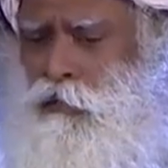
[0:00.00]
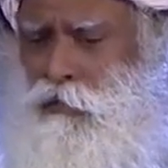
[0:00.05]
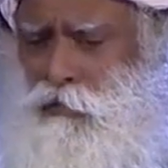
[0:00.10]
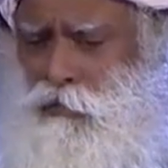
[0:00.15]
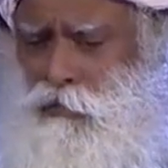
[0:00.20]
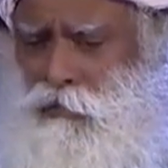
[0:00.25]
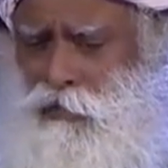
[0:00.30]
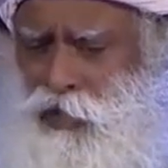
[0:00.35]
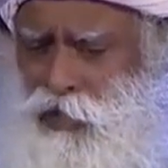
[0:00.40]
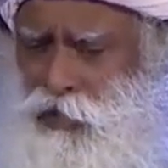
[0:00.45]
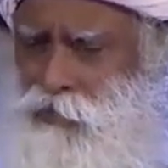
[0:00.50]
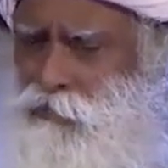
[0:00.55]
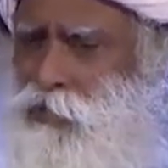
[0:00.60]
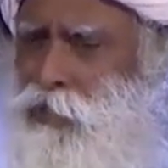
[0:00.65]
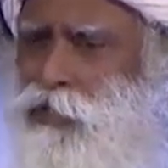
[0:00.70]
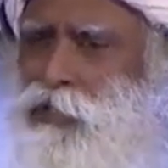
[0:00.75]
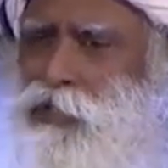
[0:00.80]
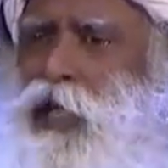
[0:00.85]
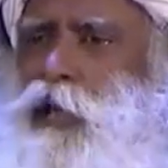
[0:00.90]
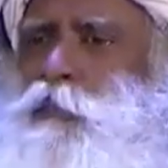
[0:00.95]
Only if
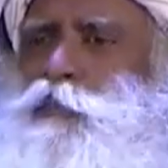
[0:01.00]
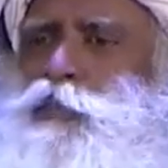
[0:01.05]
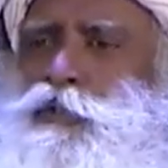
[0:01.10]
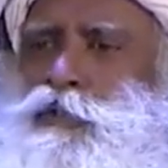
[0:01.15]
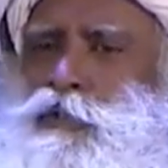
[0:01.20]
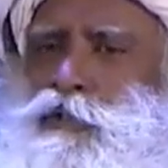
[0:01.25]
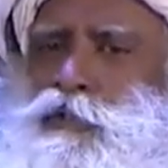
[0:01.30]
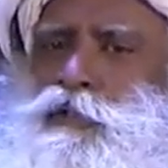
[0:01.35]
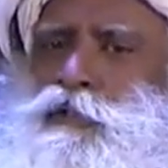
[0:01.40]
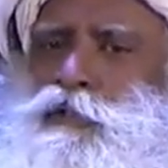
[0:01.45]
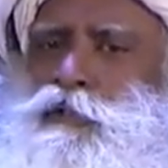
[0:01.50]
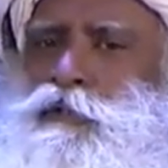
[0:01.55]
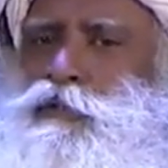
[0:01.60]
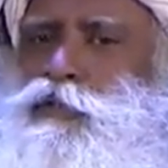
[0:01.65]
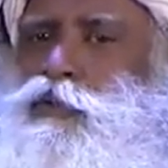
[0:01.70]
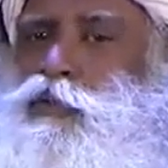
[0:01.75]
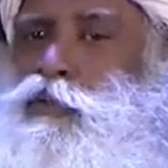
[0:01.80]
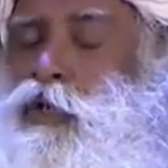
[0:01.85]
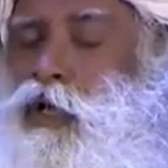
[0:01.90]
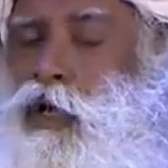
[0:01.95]
this happens
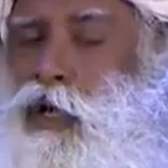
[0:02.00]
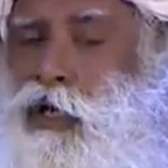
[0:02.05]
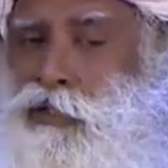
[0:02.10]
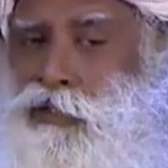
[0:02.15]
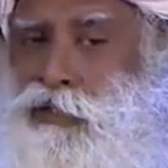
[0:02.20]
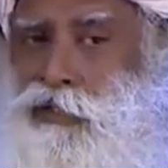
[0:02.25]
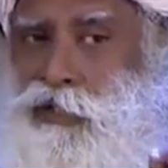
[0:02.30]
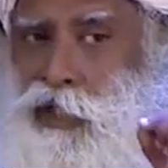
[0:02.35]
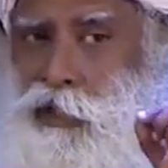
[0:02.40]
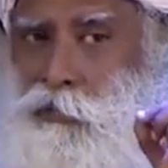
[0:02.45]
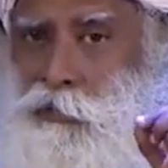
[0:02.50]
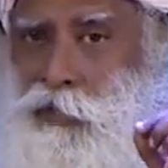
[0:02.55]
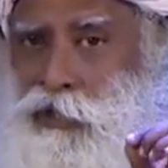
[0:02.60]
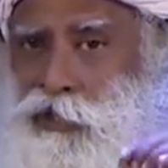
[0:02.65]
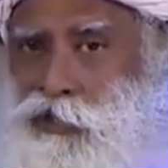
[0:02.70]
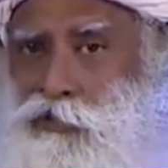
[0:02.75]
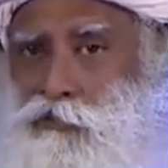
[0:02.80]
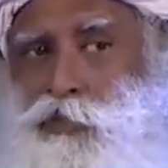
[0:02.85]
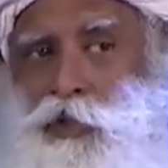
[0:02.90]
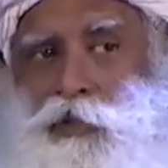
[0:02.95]
to large segments of